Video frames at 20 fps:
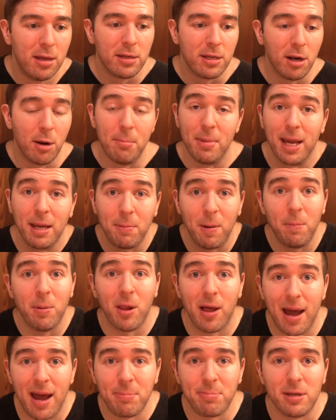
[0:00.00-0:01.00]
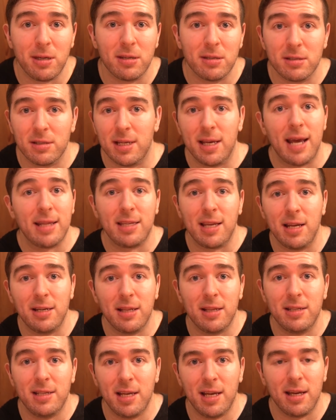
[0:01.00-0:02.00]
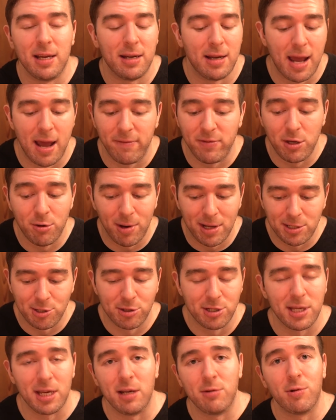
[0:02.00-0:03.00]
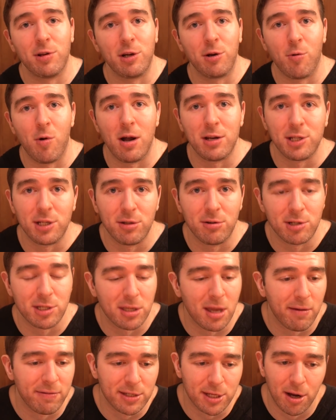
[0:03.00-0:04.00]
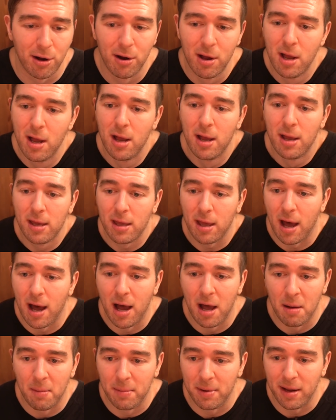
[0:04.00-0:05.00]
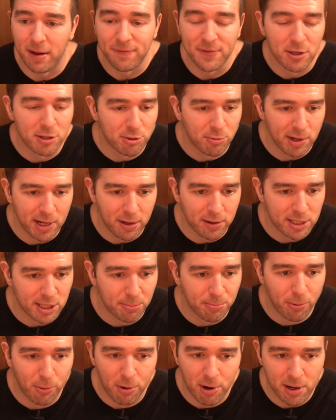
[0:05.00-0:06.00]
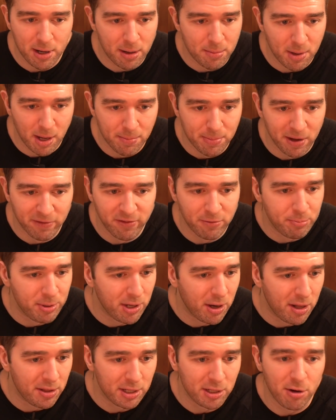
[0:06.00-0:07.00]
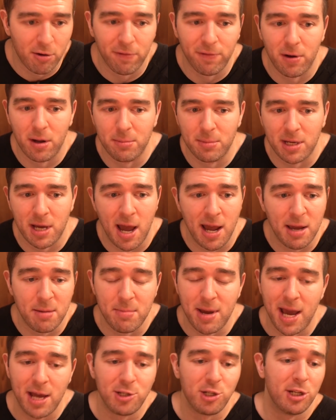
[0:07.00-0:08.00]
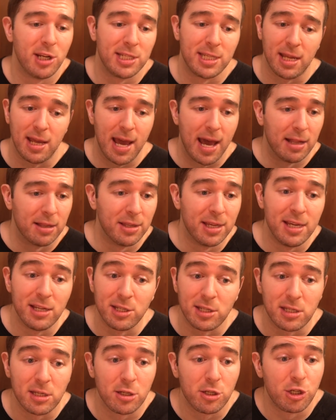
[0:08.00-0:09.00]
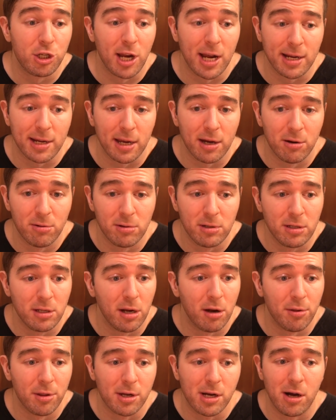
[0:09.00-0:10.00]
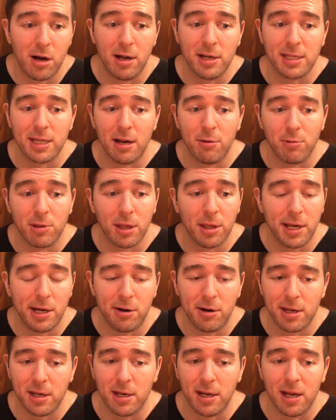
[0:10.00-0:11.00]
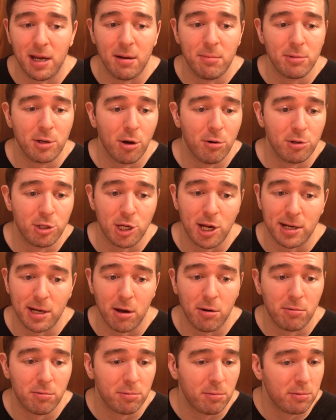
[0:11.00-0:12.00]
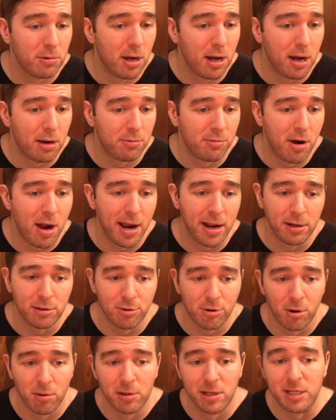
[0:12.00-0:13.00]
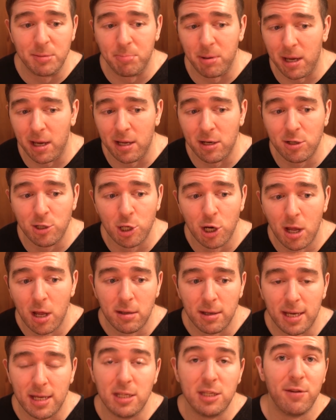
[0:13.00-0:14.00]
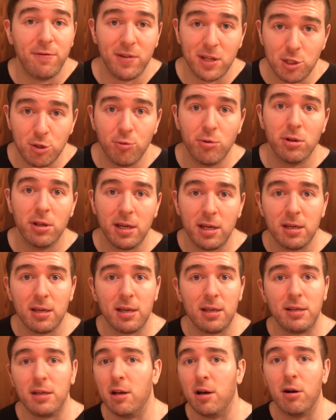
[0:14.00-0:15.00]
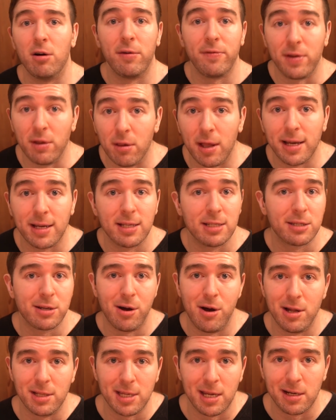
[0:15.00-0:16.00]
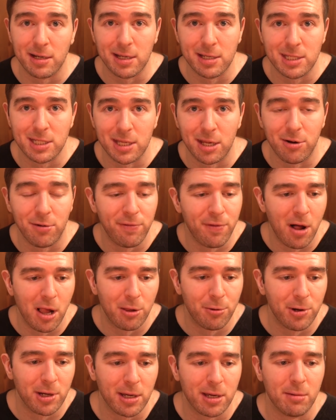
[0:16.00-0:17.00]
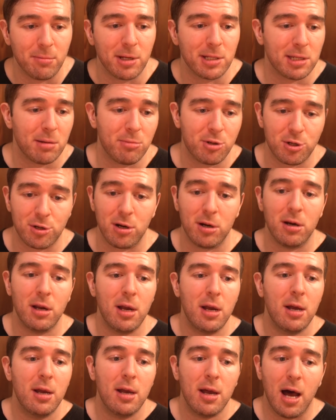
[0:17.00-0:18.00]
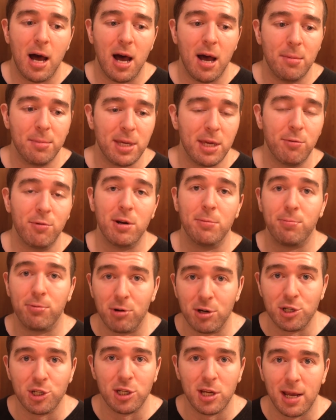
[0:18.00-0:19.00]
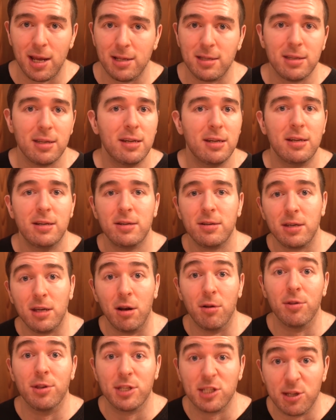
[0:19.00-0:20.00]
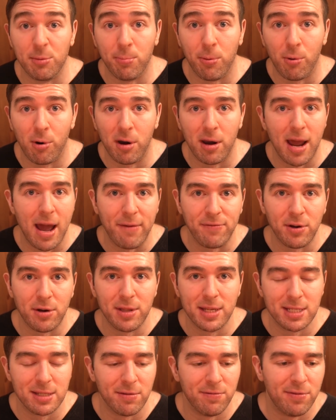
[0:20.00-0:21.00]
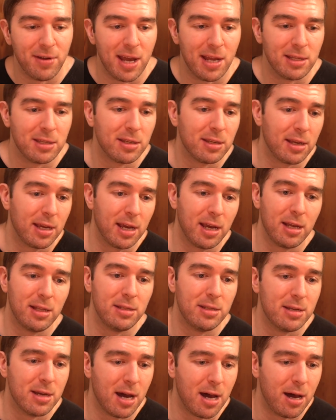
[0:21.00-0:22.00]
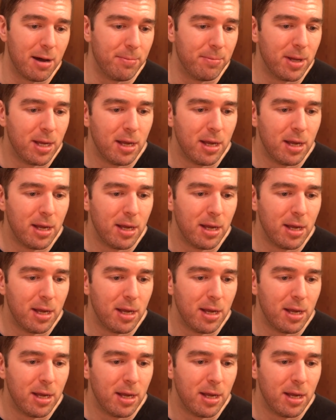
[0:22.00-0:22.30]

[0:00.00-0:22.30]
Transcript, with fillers: you know, make people happy at the end of the day and have you entertained while you're watching their stuff. So, um, if there's a way to support him above and beyond the GoFundMe, I imagine it's at least check out, you know, the content with Larry and him. Go check out uh, Ryan Crowley's page individually. And, you know, if you like his content, consider following him because I'm sure um, he would appreciate, you know, the support after this event. And um,